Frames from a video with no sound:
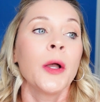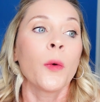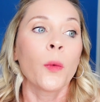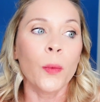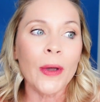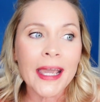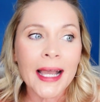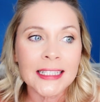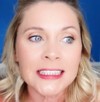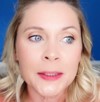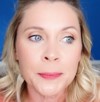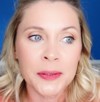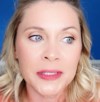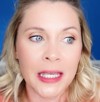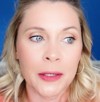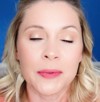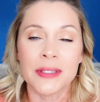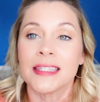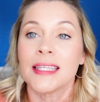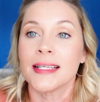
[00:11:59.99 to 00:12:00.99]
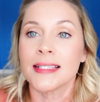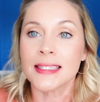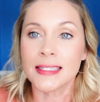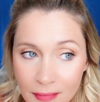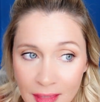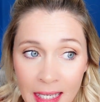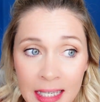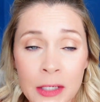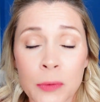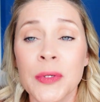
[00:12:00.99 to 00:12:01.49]
We got to play with this.
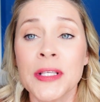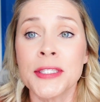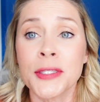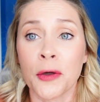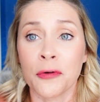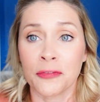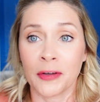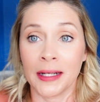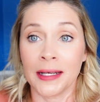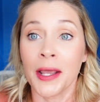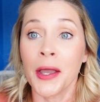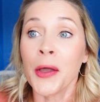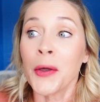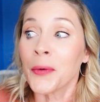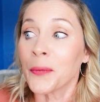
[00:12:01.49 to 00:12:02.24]
It was so fun.